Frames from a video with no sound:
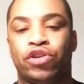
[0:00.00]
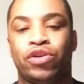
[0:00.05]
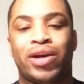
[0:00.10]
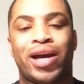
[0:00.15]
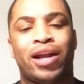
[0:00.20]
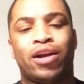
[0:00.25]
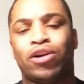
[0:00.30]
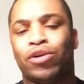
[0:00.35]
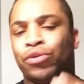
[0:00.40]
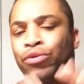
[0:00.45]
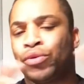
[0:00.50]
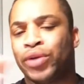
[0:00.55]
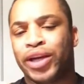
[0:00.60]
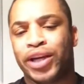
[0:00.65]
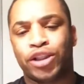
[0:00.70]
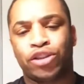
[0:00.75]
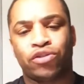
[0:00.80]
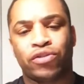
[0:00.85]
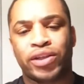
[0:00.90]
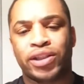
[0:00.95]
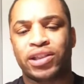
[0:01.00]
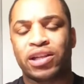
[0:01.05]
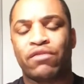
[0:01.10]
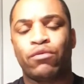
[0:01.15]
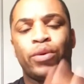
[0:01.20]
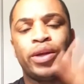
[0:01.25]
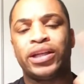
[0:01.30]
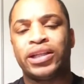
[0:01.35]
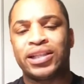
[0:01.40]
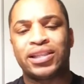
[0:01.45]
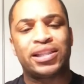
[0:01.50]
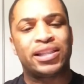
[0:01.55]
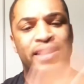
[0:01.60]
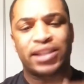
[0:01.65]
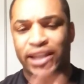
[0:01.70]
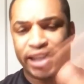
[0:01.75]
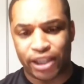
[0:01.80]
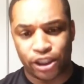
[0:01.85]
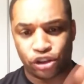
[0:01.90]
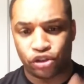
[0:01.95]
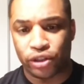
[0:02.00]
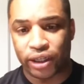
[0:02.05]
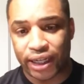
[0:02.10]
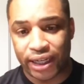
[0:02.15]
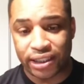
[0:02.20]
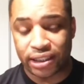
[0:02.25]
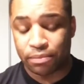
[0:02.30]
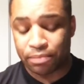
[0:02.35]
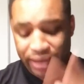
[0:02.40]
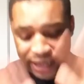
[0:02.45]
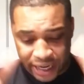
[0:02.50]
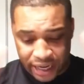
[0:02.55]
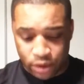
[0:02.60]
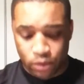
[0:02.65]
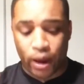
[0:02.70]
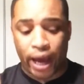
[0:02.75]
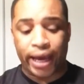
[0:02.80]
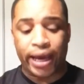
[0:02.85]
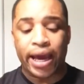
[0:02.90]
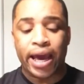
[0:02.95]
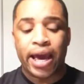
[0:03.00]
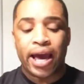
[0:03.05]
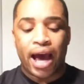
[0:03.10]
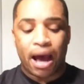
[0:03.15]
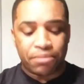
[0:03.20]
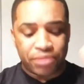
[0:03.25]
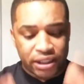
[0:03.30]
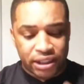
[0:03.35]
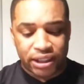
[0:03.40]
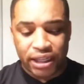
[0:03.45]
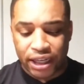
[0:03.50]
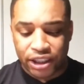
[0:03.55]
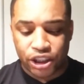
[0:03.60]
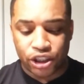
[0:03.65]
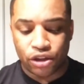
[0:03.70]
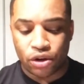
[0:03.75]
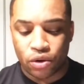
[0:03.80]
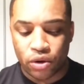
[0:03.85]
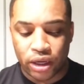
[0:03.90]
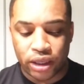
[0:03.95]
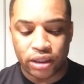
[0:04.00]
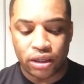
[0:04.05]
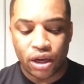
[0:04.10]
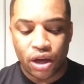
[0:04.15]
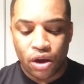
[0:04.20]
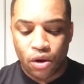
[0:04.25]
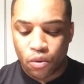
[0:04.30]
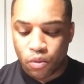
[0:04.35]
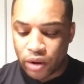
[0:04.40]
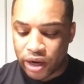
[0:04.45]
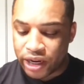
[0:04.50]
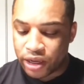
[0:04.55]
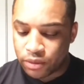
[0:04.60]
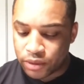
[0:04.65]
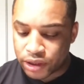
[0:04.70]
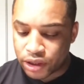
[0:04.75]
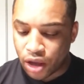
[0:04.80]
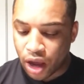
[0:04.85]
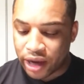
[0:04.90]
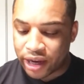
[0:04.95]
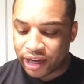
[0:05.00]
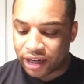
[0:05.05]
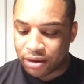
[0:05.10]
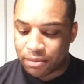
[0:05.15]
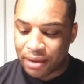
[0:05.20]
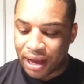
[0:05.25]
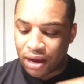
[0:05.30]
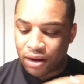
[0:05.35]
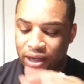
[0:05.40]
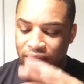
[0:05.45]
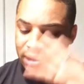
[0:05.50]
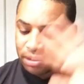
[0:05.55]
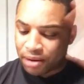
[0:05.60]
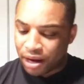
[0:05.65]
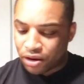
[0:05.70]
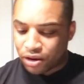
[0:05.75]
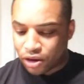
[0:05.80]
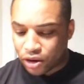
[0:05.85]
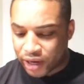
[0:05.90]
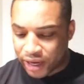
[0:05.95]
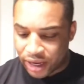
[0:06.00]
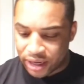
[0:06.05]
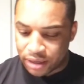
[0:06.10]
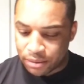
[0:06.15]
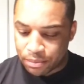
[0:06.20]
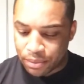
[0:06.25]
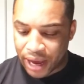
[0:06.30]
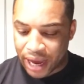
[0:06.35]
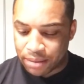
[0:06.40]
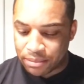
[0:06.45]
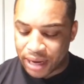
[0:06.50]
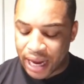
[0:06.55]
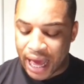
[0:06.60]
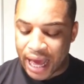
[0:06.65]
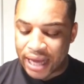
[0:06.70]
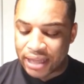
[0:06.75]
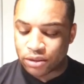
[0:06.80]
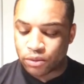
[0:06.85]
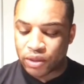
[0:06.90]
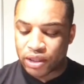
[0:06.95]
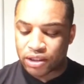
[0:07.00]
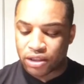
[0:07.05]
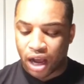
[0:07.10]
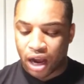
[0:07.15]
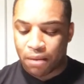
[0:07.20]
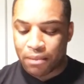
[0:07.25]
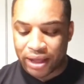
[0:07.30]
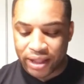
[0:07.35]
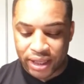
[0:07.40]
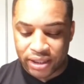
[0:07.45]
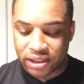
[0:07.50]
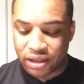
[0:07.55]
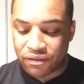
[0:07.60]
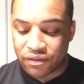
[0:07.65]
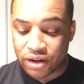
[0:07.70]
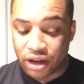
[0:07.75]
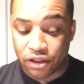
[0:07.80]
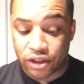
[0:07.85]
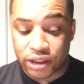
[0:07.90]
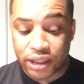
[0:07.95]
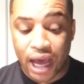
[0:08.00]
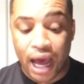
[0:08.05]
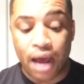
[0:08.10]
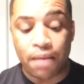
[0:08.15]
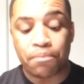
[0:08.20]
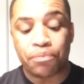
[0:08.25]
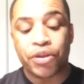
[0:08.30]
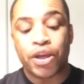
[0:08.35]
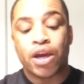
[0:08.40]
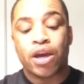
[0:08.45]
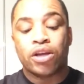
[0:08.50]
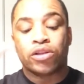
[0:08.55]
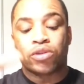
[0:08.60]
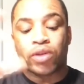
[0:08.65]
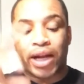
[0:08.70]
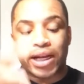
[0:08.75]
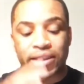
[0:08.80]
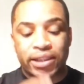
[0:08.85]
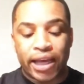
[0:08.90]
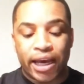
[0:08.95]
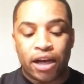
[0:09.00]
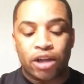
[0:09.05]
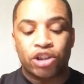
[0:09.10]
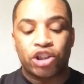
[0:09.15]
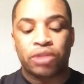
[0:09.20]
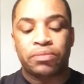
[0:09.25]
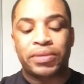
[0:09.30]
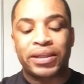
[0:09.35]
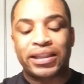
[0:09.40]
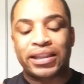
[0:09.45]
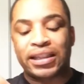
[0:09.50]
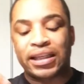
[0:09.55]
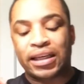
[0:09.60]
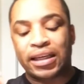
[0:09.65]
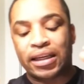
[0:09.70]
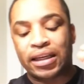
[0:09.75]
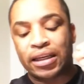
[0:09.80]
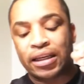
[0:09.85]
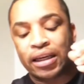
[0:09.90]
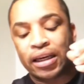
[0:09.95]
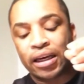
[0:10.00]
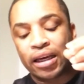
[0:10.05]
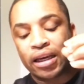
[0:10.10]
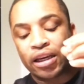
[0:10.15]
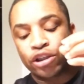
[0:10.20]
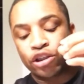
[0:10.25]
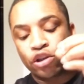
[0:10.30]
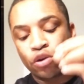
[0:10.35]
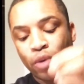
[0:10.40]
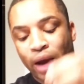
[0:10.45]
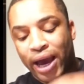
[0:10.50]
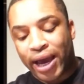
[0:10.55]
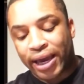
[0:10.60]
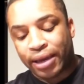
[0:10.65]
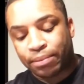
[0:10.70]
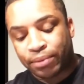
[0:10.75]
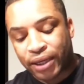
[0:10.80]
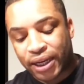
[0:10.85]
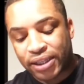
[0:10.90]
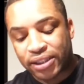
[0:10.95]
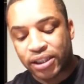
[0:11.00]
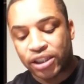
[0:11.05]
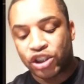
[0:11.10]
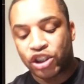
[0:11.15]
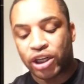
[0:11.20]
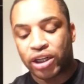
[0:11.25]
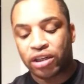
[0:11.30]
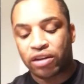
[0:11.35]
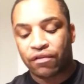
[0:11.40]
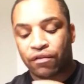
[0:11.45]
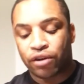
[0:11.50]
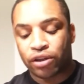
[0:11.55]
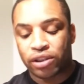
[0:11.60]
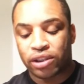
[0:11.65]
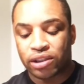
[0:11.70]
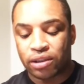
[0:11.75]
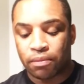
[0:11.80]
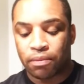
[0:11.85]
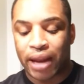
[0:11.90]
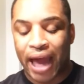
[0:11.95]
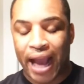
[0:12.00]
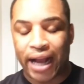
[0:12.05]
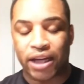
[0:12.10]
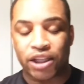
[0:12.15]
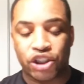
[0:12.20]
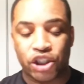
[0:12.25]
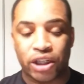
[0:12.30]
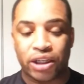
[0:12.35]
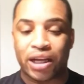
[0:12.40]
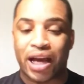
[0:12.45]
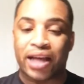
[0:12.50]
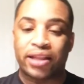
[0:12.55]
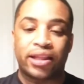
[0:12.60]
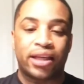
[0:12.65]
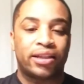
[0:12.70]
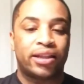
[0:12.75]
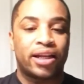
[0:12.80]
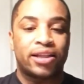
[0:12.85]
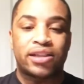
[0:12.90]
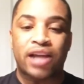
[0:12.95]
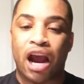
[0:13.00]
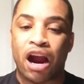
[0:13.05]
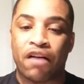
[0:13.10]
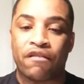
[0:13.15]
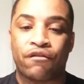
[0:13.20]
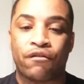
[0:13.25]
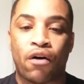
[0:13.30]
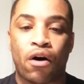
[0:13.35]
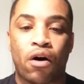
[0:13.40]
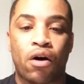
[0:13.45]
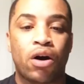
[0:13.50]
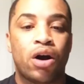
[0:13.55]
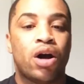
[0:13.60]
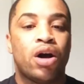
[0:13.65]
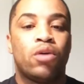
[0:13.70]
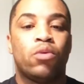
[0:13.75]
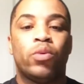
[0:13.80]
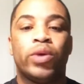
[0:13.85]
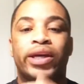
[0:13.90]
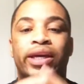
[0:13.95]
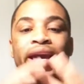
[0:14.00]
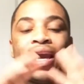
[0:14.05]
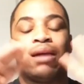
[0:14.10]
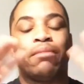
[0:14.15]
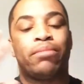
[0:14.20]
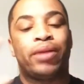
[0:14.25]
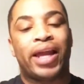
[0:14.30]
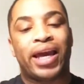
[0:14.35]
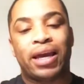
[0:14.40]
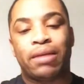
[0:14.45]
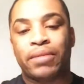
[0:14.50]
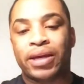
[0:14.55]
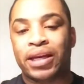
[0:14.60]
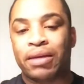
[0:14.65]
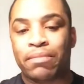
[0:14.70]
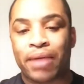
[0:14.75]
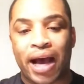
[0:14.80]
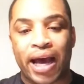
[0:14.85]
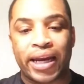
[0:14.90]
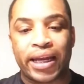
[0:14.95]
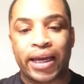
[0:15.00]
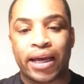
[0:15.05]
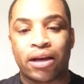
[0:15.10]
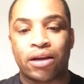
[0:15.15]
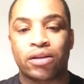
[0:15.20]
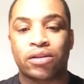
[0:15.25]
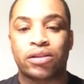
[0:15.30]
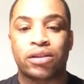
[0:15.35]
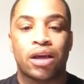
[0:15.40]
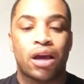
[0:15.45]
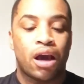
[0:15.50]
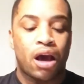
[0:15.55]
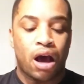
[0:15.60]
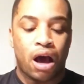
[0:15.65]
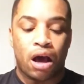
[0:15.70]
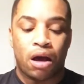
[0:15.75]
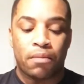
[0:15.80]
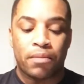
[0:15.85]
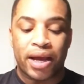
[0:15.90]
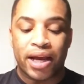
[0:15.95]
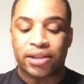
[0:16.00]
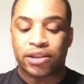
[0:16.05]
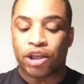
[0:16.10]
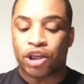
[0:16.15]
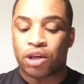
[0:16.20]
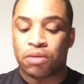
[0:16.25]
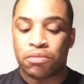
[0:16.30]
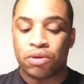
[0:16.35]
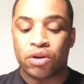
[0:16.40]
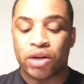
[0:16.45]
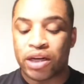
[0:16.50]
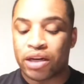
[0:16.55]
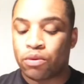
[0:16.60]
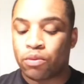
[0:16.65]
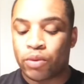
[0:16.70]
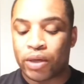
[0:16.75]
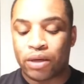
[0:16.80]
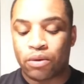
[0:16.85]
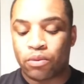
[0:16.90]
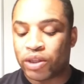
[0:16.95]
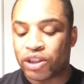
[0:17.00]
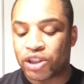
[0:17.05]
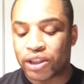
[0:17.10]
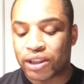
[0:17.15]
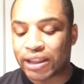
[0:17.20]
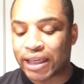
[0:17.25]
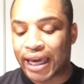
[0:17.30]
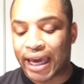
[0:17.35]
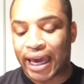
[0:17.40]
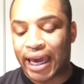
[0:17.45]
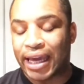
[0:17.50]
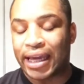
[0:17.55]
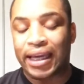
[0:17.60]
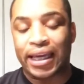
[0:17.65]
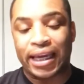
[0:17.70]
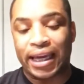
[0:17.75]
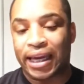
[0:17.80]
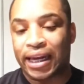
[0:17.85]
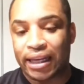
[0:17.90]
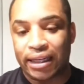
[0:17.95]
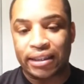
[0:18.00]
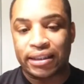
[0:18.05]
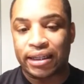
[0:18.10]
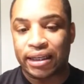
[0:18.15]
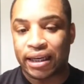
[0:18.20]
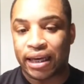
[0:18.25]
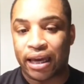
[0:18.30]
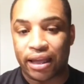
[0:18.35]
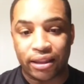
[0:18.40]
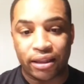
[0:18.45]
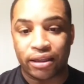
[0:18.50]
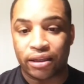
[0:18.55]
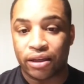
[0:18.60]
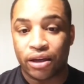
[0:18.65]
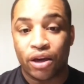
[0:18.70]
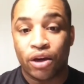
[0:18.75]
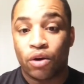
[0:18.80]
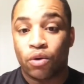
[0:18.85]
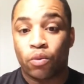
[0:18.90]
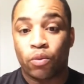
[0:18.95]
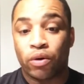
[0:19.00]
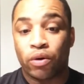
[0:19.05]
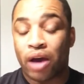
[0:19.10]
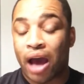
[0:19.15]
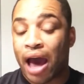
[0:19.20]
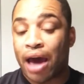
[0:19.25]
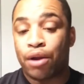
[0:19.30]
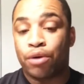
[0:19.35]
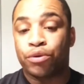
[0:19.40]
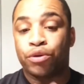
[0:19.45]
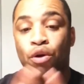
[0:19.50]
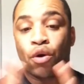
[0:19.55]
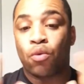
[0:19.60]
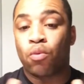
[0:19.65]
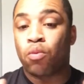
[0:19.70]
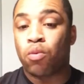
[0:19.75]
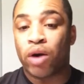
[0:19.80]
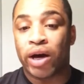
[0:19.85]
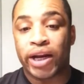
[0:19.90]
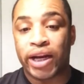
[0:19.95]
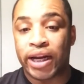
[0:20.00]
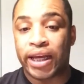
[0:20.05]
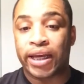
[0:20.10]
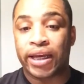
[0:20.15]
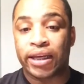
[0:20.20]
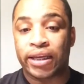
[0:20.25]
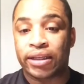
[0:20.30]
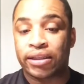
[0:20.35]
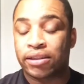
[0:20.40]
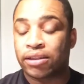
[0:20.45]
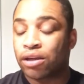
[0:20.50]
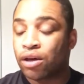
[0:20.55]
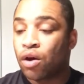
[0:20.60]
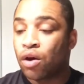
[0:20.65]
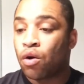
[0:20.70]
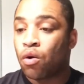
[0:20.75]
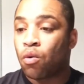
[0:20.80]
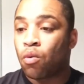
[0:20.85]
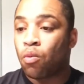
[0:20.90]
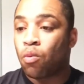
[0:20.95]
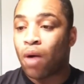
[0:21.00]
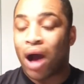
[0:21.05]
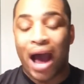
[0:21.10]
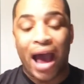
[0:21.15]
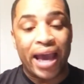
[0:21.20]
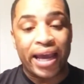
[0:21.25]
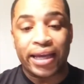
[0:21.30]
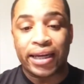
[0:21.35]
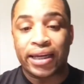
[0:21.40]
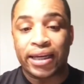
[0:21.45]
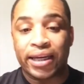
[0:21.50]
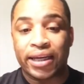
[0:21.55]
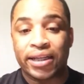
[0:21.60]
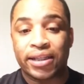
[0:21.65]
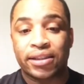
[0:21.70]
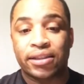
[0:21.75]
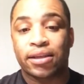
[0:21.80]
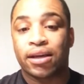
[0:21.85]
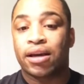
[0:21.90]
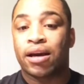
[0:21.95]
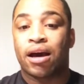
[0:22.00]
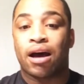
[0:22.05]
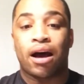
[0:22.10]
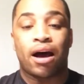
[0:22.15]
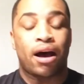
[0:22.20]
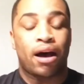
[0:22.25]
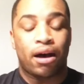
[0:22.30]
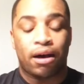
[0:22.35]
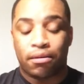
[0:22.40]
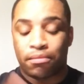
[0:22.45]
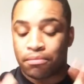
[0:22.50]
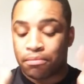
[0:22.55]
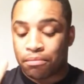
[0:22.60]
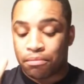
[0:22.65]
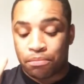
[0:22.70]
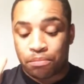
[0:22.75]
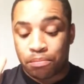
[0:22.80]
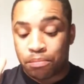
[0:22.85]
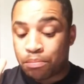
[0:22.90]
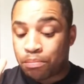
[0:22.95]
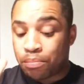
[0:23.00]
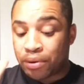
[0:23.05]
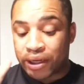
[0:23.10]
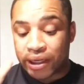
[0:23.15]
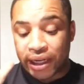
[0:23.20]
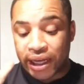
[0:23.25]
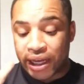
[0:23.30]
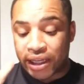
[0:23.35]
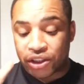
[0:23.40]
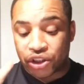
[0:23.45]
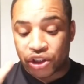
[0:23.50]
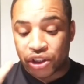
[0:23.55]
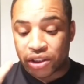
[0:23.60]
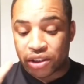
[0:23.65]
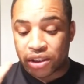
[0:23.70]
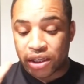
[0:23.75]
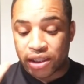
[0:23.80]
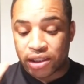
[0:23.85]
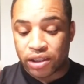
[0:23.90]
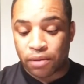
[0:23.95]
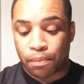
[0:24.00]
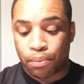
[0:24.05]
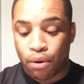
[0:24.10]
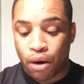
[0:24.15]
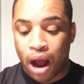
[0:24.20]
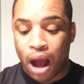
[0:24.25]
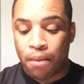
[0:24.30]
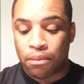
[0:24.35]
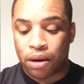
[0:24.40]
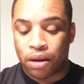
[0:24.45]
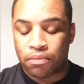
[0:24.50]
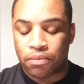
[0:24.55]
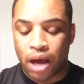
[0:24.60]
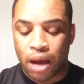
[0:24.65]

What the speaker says: You got to go through history and stuff. This isn't a history lesson, but anyway, I'm just touching on what he was talking about, because I'm not going to go down the pipelines. We can talk about that stuff another time. So that's the LGBTQIA plus agenda versus the Black agenda. I think that's our fault. We can't blame anybody else. As a community, we just can't get it together. I don't know what it is, why it is, but it's a problem.